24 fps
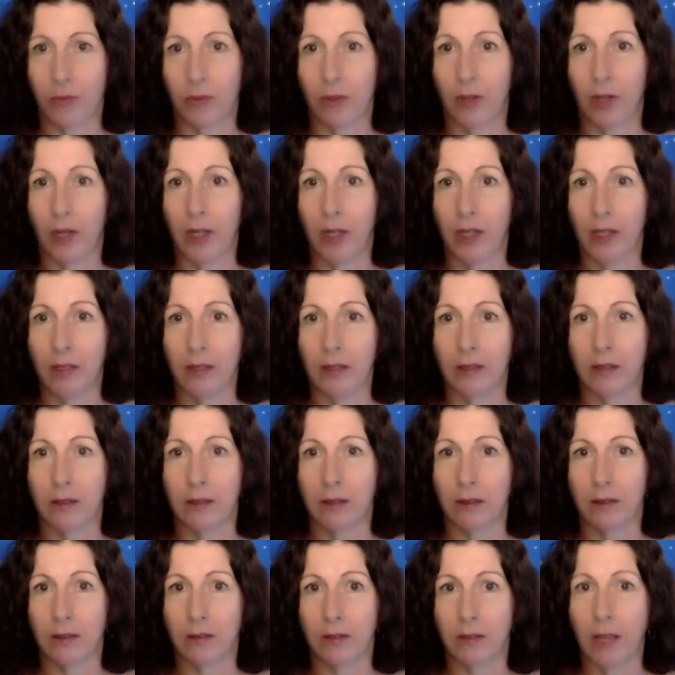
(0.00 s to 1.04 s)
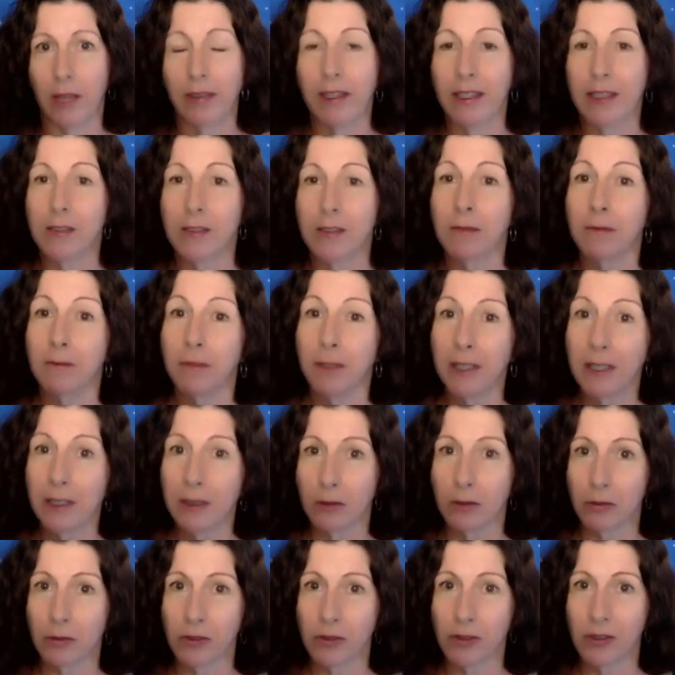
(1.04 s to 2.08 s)
right? And these
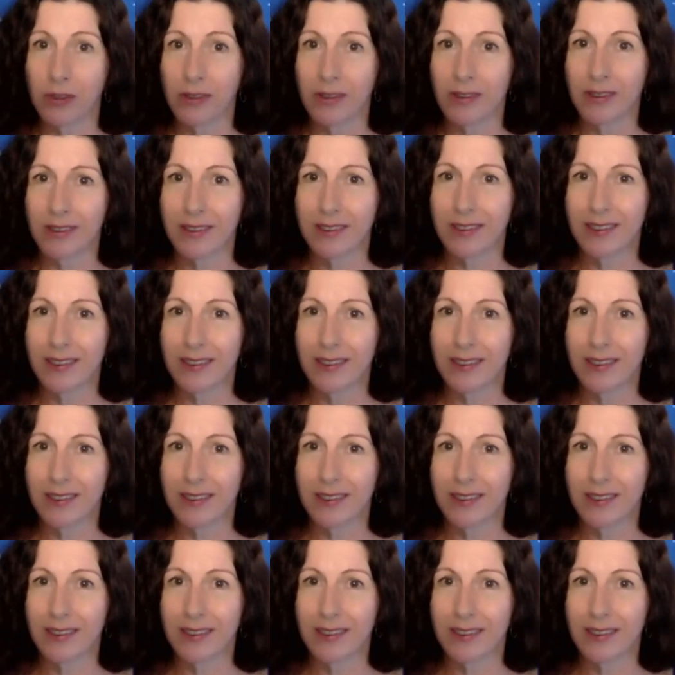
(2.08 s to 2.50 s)
fields.